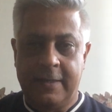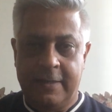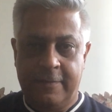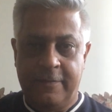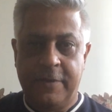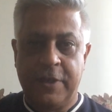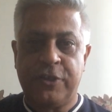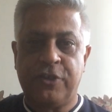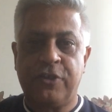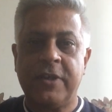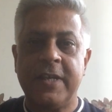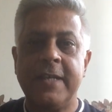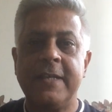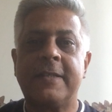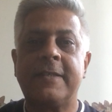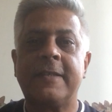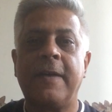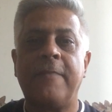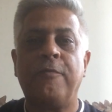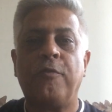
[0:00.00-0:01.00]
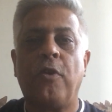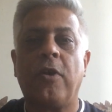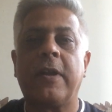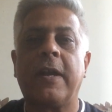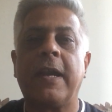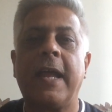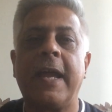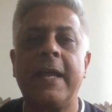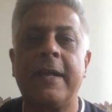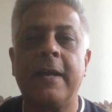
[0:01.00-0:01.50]
which is
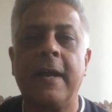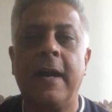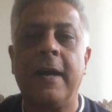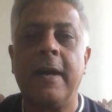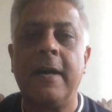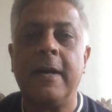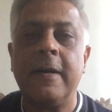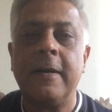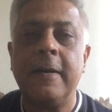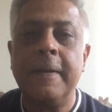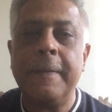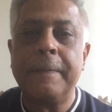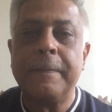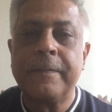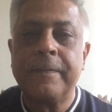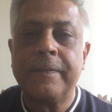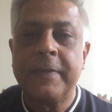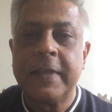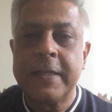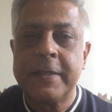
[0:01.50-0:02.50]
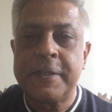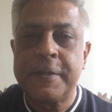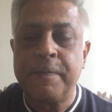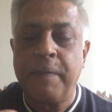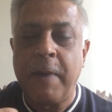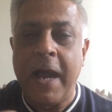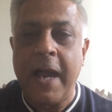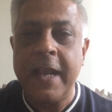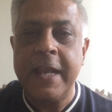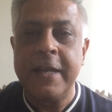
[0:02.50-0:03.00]
somewhat like our
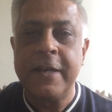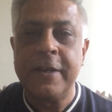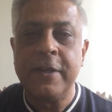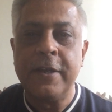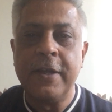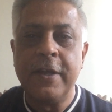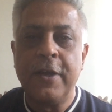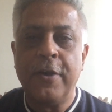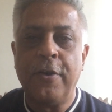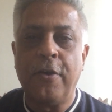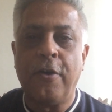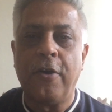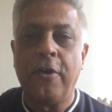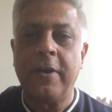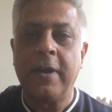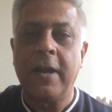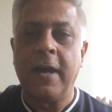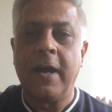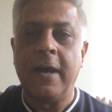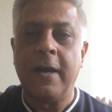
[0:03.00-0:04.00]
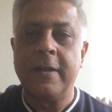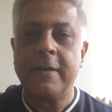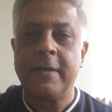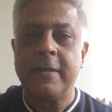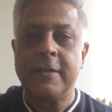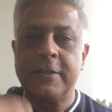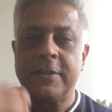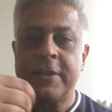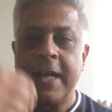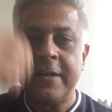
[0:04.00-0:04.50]
spine or our
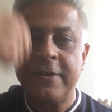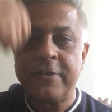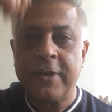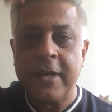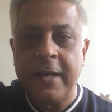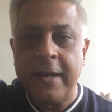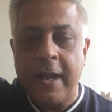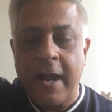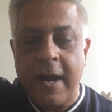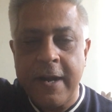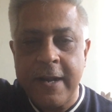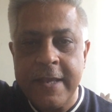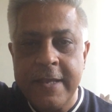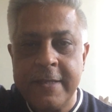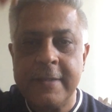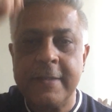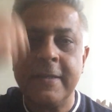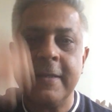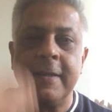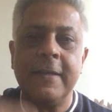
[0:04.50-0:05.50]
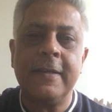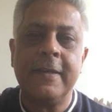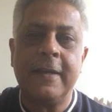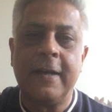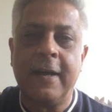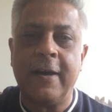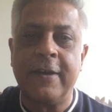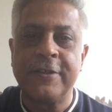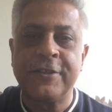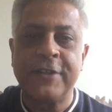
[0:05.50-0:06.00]
central nadis,
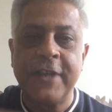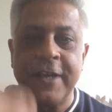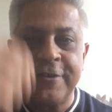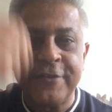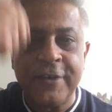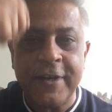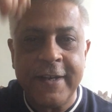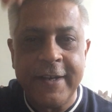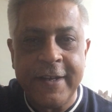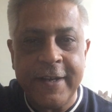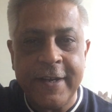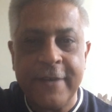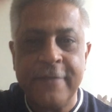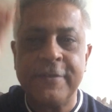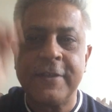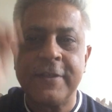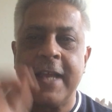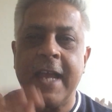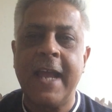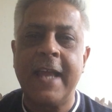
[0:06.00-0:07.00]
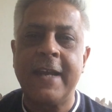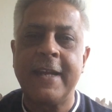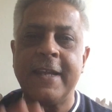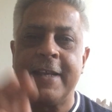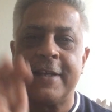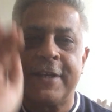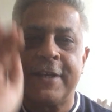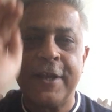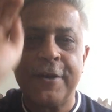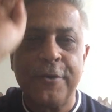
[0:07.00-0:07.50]
our central nerves, and
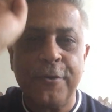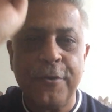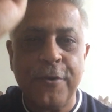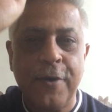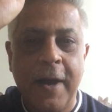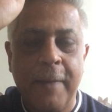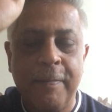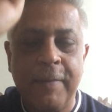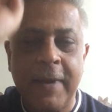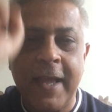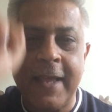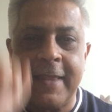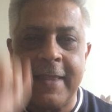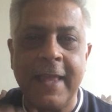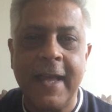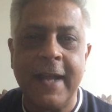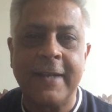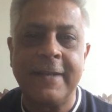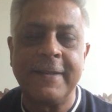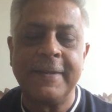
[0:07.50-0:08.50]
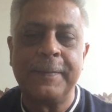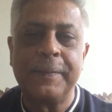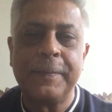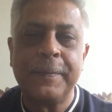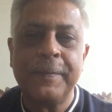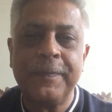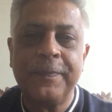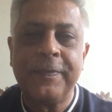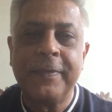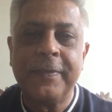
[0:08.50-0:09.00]
it can go up like that.
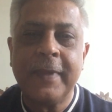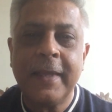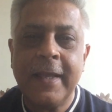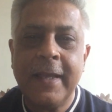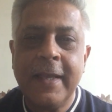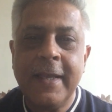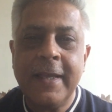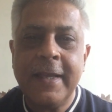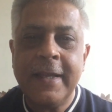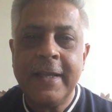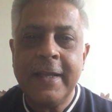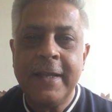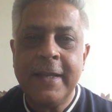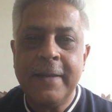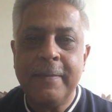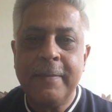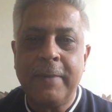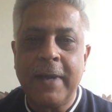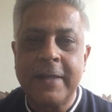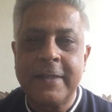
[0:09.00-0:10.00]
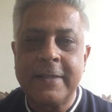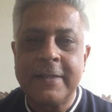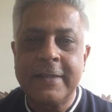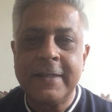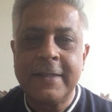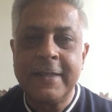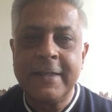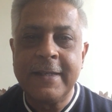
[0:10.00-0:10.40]
But